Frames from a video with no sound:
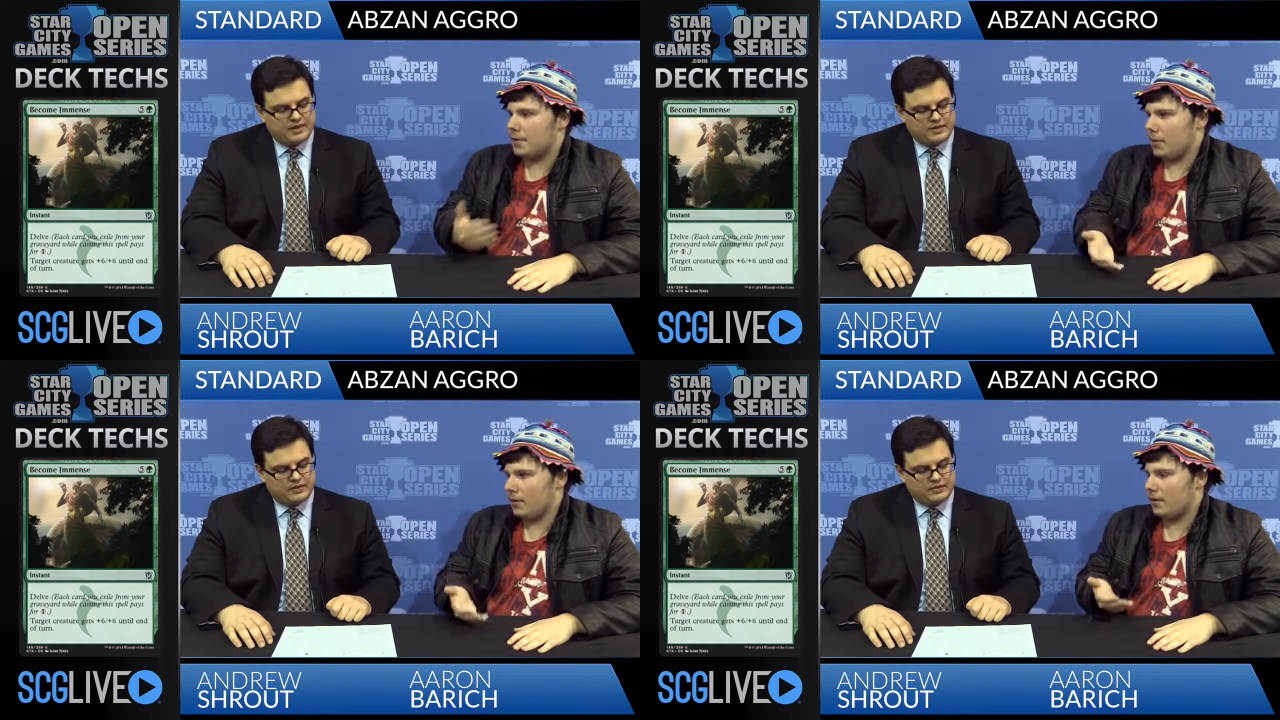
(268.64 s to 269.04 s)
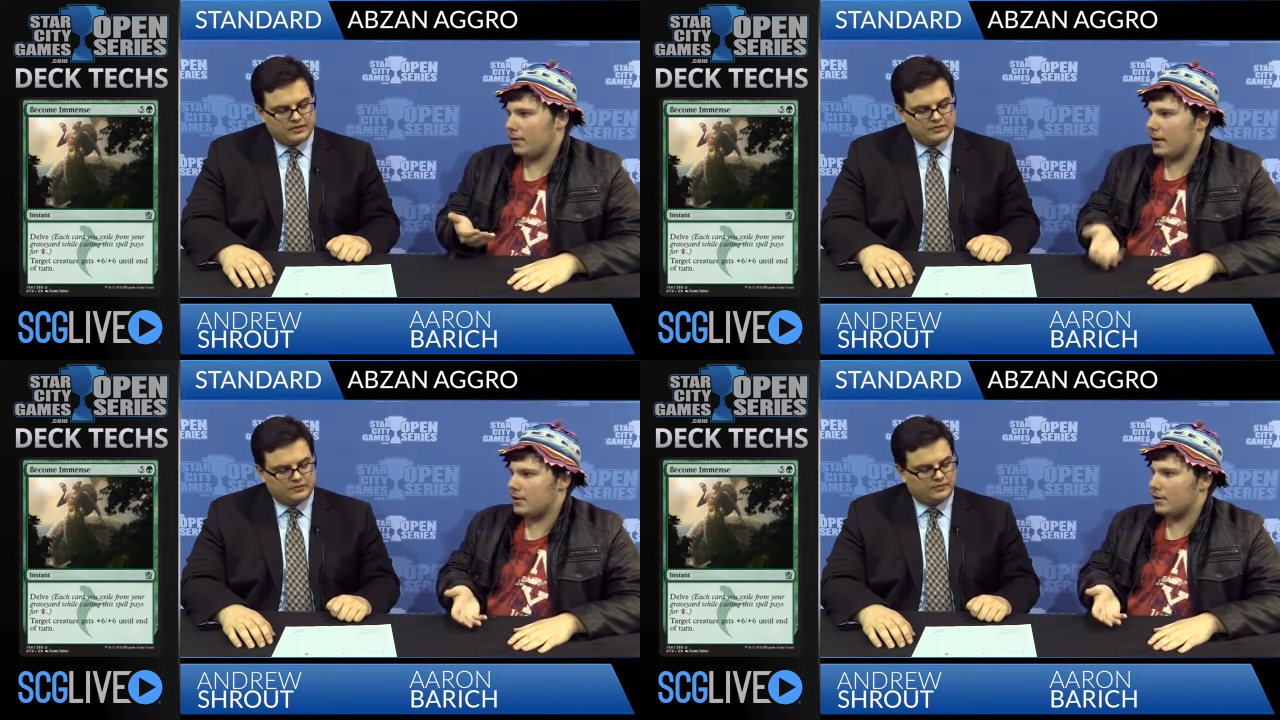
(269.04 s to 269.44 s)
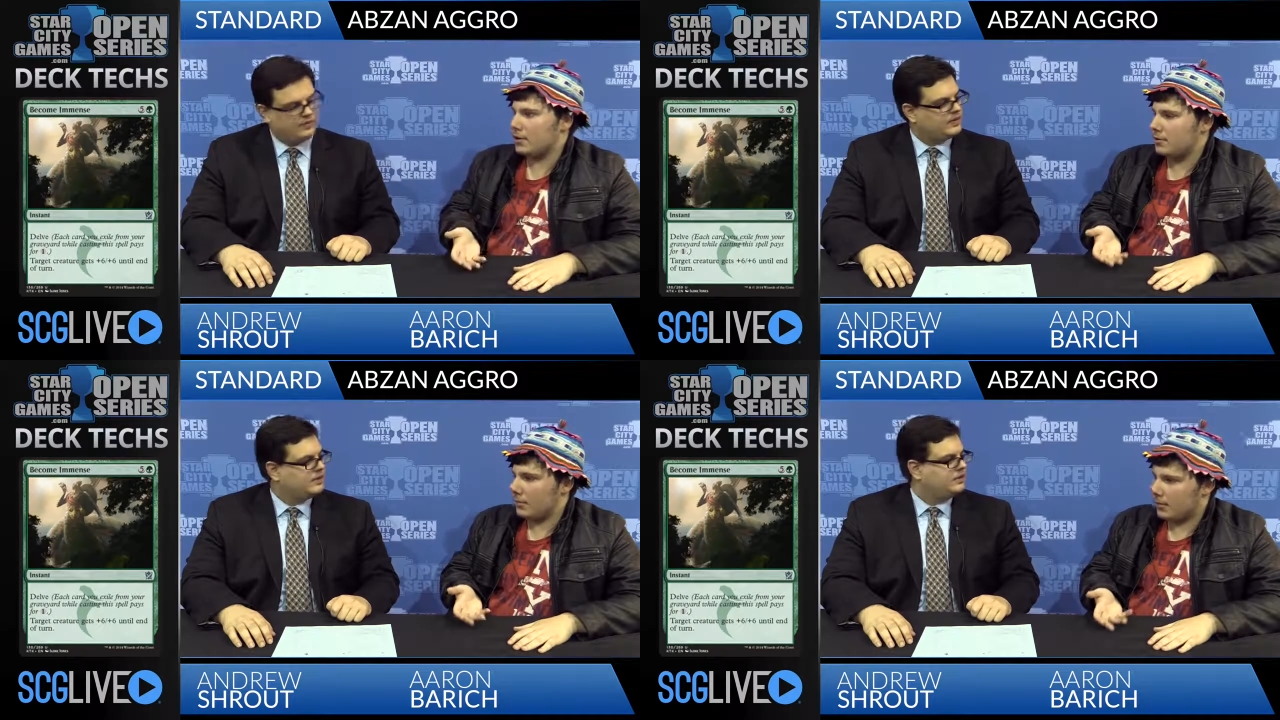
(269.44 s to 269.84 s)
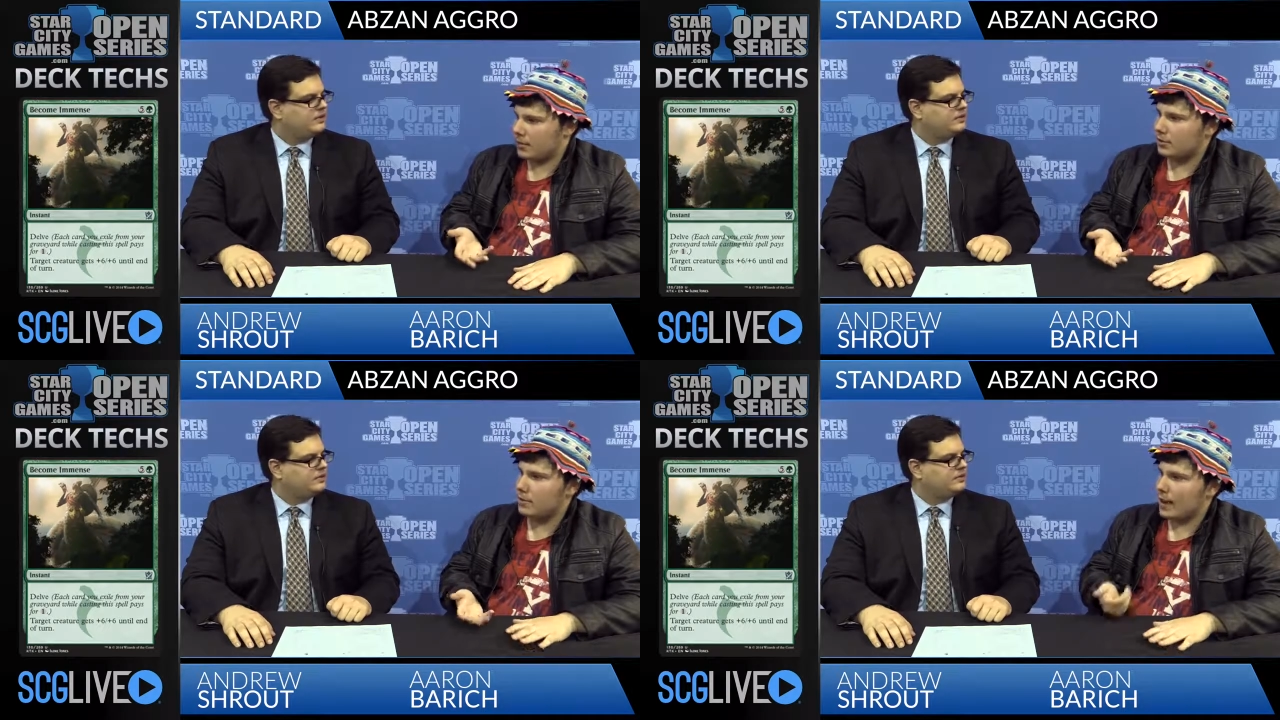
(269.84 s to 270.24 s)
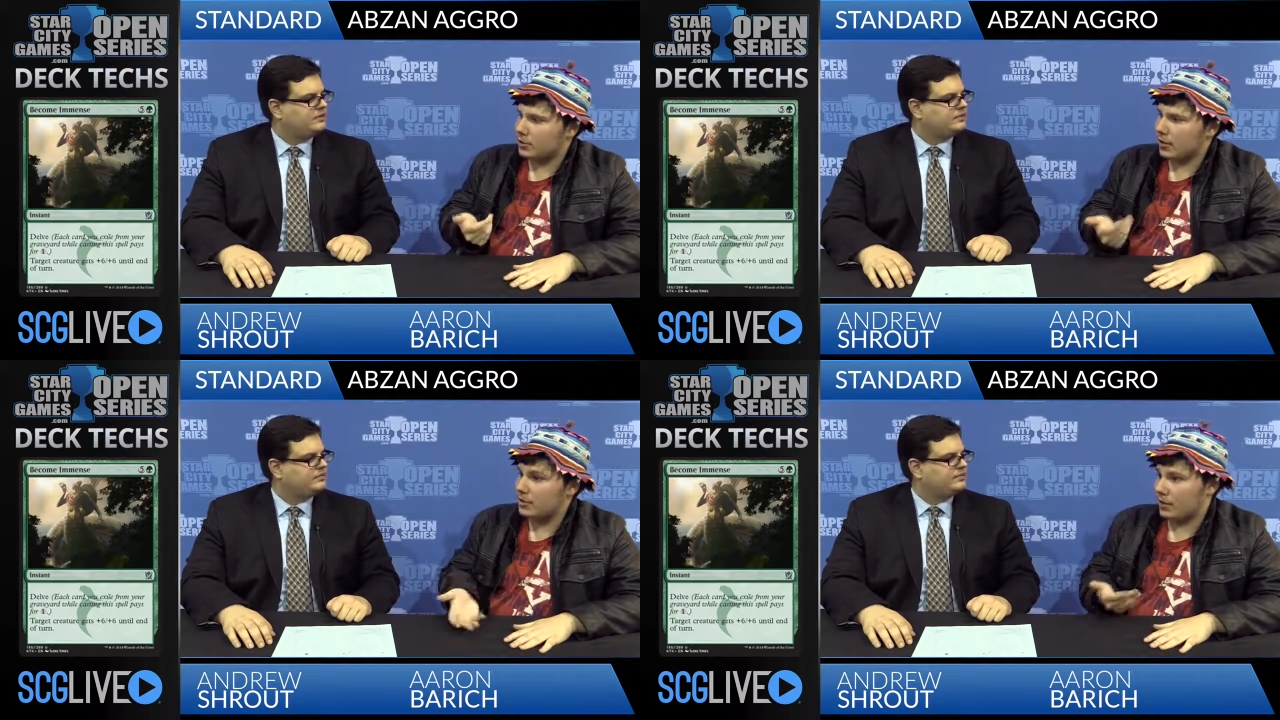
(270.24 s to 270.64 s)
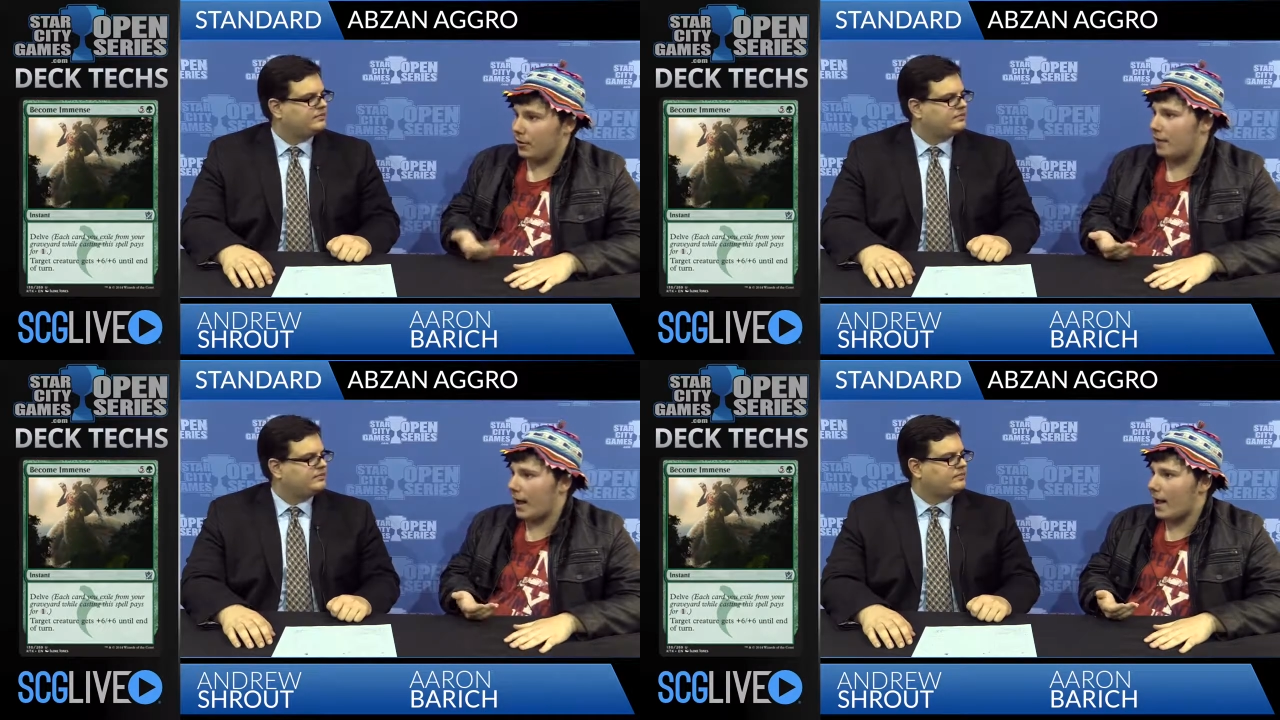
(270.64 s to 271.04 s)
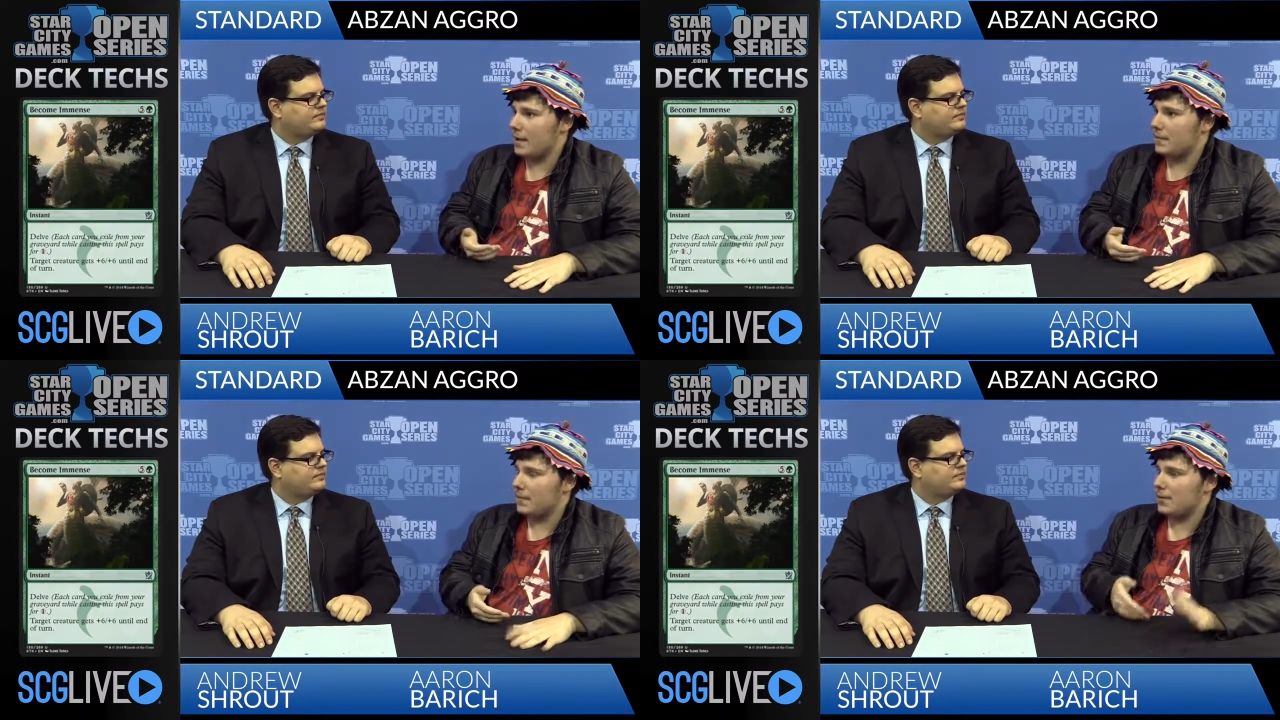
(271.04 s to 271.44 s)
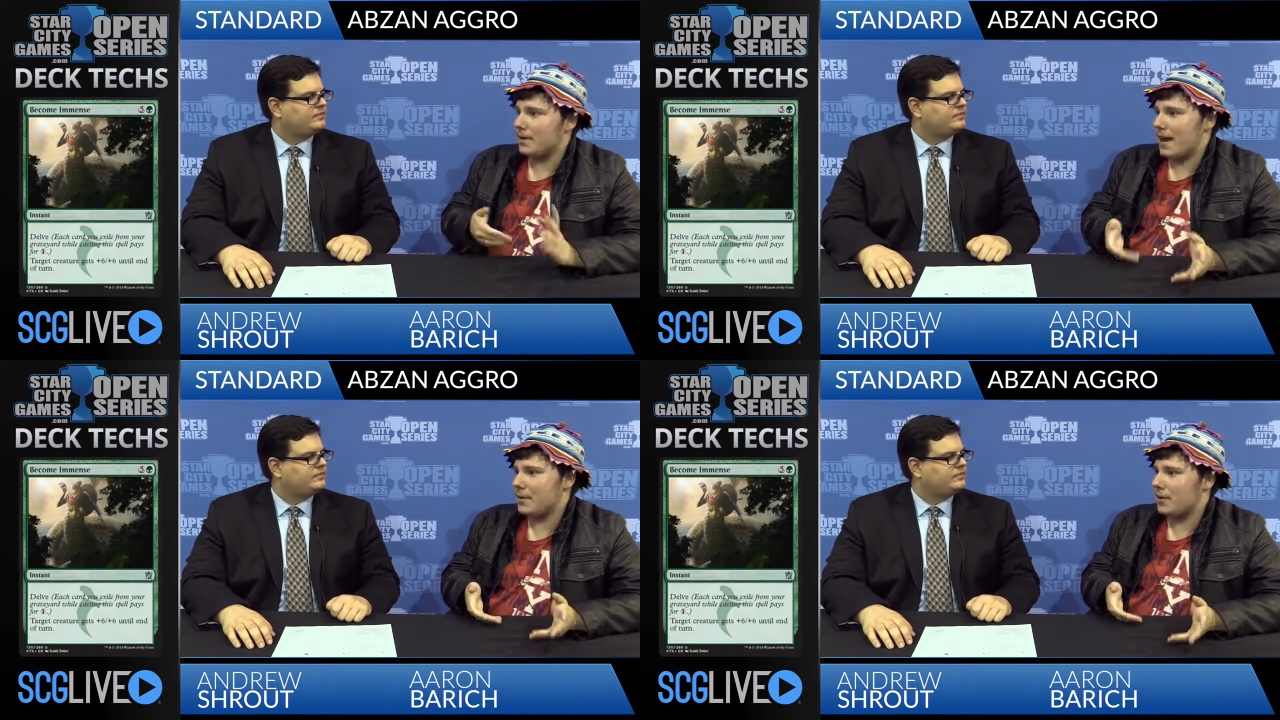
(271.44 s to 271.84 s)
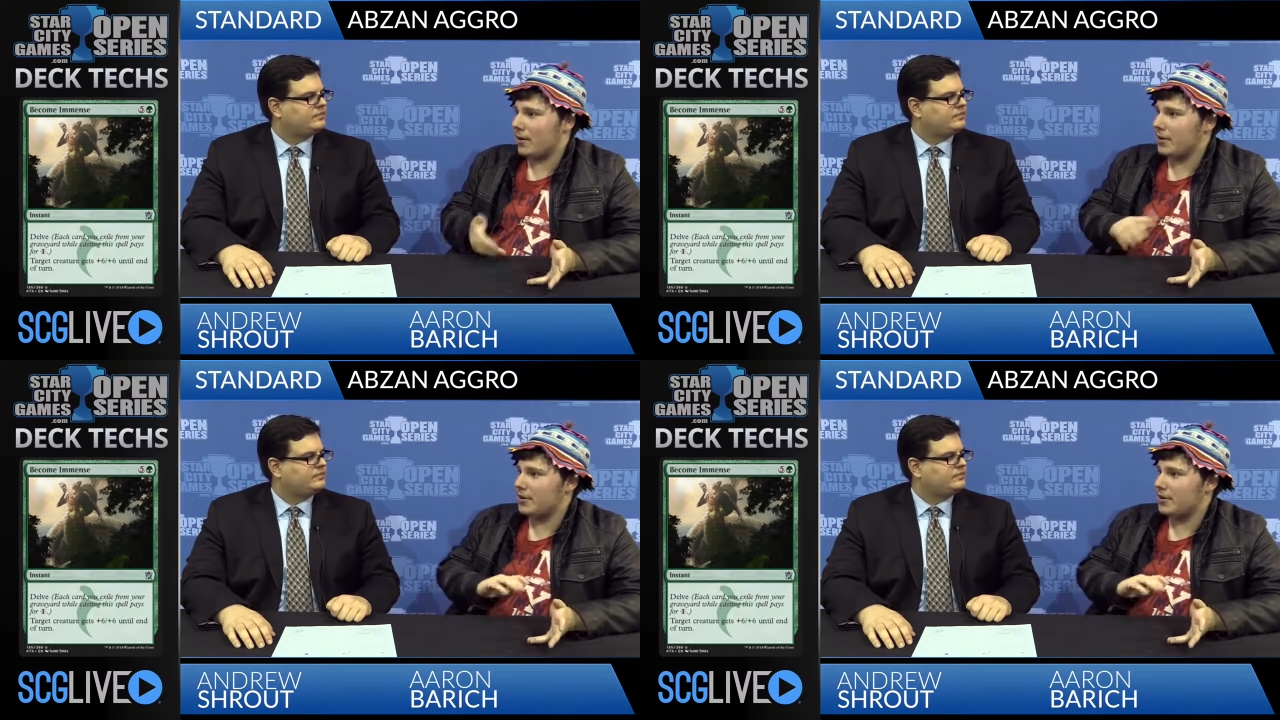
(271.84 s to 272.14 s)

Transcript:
Speaker 1: your opponent on their turn with their two mana tries to kill your guy, your Gather Courage